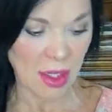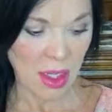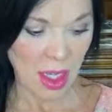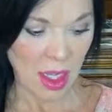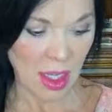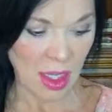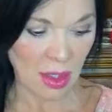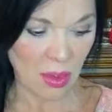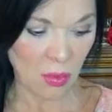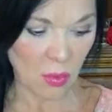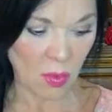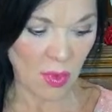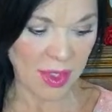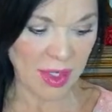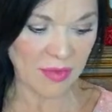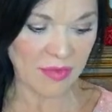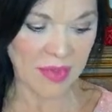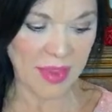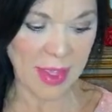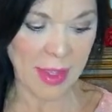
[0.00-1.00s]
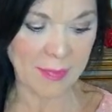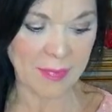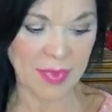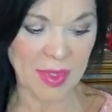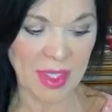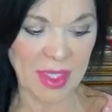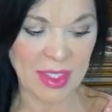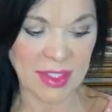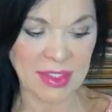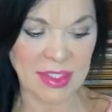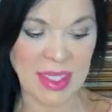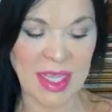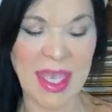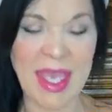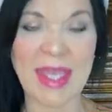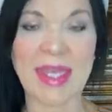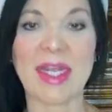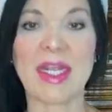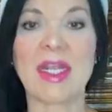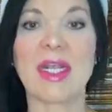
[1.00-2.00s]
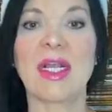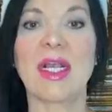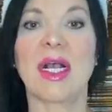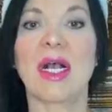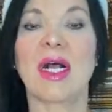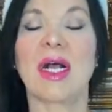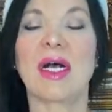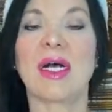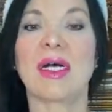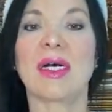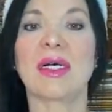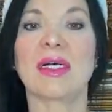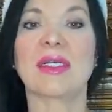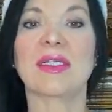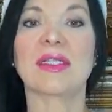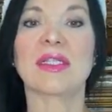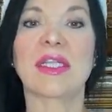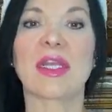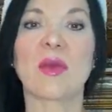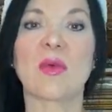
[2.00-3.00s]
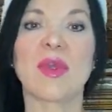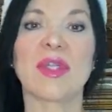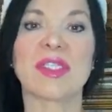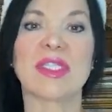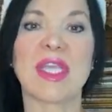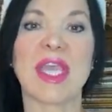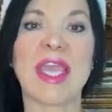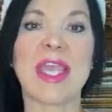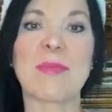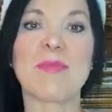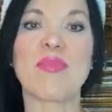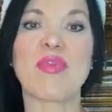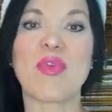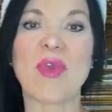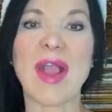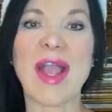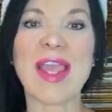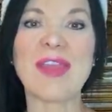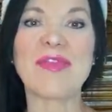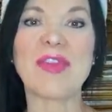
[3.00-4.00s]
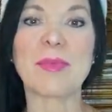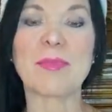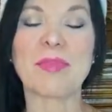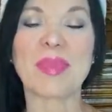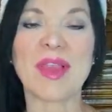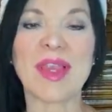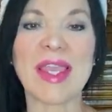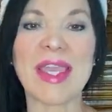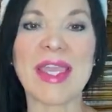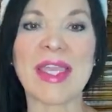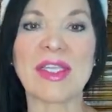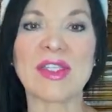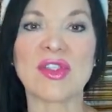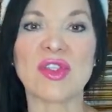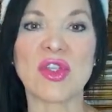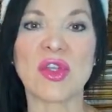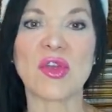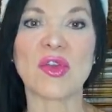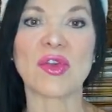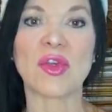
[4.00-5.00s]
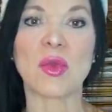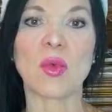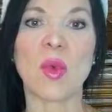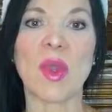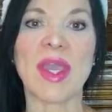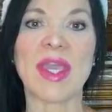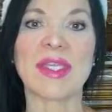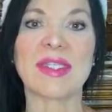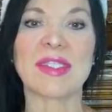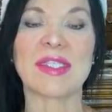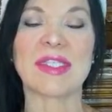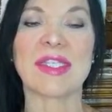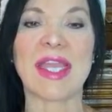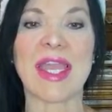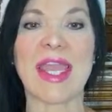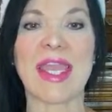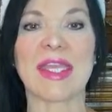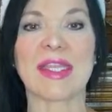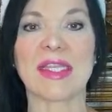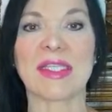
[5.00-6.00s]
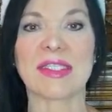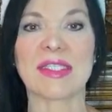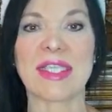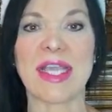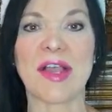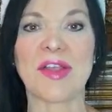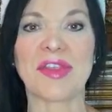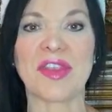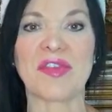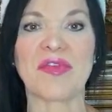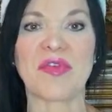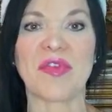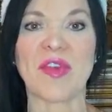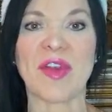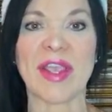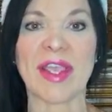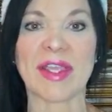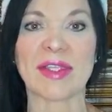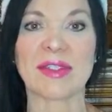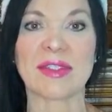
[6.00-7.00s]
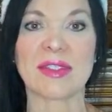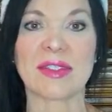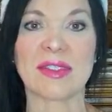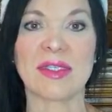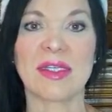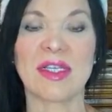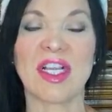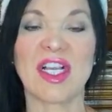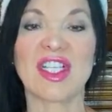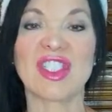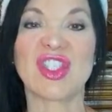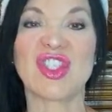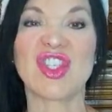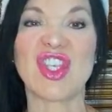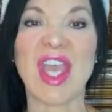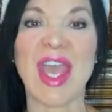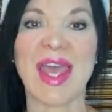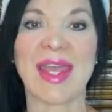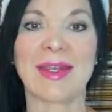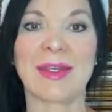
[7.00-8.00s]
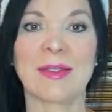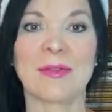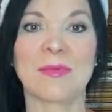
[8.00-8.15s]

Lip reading: One of them is that there was a private plane turned away today in the south of France, a jet.